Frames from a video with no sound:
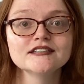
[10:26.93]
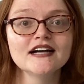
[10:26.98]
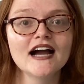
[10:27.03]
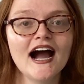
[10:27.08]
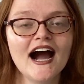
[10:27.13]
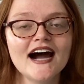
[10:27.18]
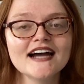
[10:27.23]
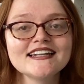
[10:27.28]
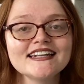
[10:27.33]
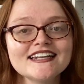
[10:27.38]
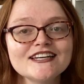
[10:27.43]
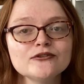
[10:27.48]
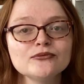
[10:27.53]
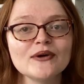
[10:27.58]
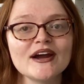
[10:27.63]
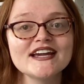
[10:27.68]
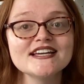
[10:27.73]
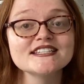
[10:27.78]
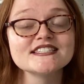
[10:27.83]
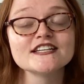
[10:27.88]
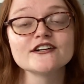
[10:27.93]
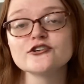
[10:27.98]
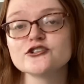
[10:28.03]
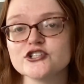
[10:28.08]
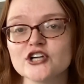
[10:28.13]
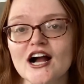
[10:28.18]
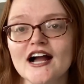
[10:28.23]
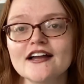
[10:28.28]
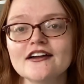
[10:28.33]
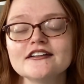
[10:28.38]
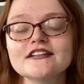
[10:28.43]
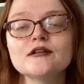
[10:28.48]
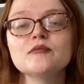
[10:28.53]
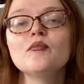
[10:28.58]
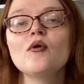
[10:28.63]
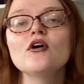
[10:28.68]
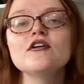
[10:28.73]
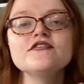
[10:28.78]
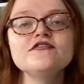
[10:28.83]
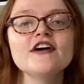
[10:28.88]
Hadley raised their child. The
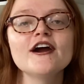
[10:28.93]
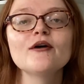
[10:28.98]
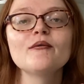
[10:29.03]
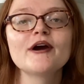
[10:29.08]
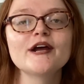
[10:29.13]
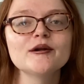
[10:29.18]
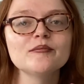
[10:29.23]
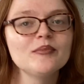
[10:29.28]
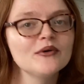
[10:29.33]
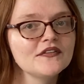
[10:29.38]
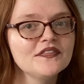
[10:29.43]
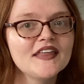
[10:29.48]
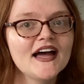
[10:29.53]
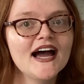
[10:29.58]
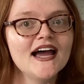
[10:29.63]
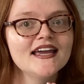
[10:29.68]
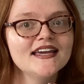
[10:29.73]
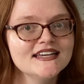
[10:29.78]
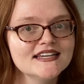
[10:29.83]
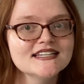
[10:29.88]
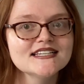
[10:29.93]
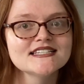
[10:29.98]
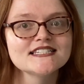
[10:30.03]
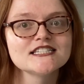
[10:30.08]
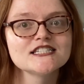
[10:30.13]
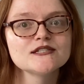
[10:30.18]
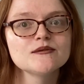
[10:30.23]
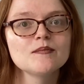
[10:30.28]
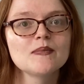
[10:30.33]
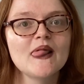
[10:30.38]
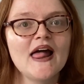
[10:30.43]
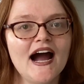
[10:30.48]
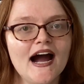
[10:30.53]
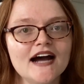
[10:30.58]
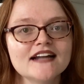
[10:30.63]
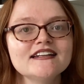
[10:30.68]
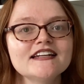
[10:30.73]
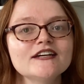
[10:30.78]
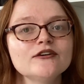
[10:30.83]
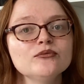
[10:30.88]
more fair way to put that is
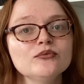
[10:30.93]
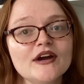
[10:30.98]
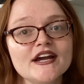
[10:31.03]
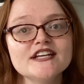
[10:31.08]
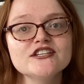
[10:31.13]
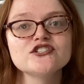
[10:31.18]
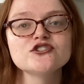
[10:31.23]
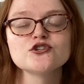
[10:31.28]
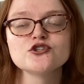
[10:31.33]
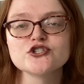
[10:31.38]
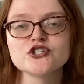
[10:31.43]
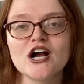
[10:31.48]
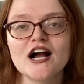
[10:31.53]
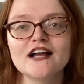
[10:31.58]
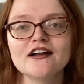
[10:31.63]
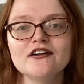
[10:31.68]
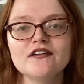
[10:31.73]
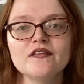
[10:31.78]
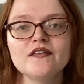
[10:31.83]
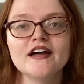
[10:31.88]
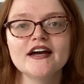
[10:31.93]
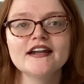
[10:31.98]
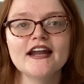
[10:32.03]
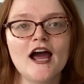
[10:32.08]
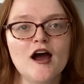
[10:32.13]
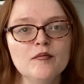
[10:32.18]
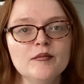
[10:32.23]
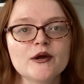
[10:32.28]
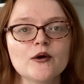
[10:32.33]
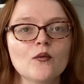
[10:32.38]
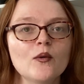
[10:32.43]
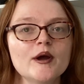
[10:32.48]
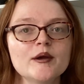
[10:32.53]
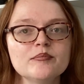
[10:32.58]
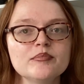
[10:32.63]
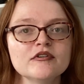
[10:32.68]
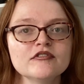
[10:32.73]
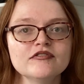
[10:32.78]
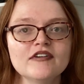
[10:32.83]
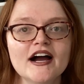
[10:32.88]
Hadley raised a child that Hemingway
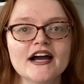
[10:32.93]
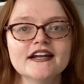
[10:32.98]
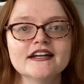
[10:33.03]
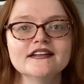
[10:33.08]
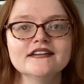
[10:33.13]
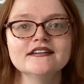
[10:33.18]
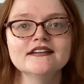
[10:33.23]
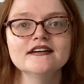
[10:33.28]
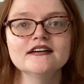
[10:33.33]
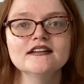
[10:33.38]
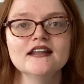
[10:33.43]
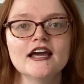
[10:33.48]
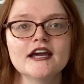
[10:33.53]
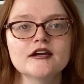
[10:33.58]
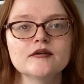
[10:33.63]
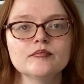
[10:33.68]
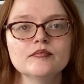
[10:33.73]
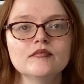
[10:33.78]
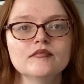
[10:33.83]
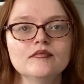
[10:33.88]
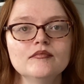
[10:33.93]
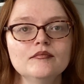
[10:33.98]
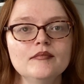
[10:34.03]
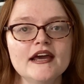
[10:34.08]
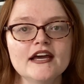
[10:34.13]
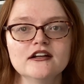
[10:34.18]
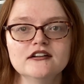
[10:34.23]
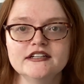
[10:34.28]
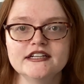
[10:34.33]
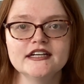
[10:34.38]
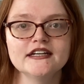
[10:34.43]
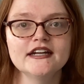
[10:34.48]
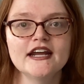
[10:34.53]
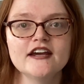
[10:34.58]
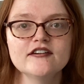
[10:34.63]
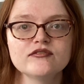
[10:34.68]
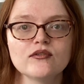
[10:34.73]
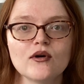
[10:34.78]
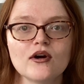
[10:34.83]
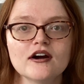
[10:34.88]
provided the like male
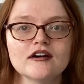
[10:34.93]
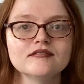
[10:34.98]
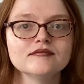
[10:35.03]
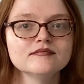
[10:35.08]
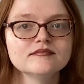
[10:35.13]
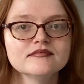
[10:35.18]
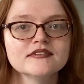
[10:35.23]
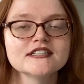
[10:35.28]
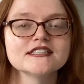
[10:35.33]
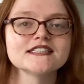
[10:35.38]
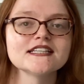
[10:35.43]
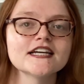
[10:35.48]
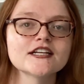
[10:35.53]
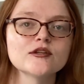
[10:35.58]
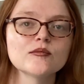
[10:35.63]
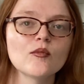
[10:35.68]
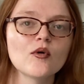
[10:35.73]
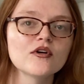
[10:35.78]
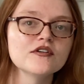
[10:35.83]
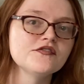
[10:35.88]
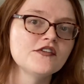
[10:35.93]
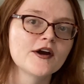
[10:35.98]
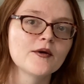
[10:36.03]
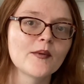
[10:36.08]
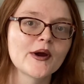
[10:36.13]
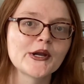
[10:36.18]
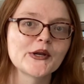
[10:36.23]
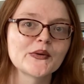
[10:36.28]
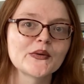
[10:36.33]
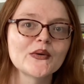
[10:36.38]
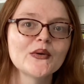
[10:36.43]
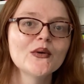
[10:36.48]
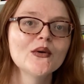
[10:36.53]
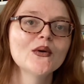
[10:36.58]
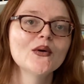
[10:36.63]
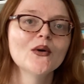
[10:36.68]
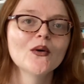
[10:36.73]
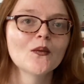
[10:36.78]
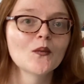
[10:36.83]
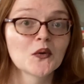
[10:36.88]
DNA for, is like the more fair way to
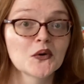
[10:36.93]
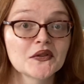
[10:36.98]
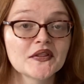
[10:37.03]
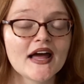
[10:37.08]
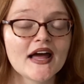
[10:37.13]
word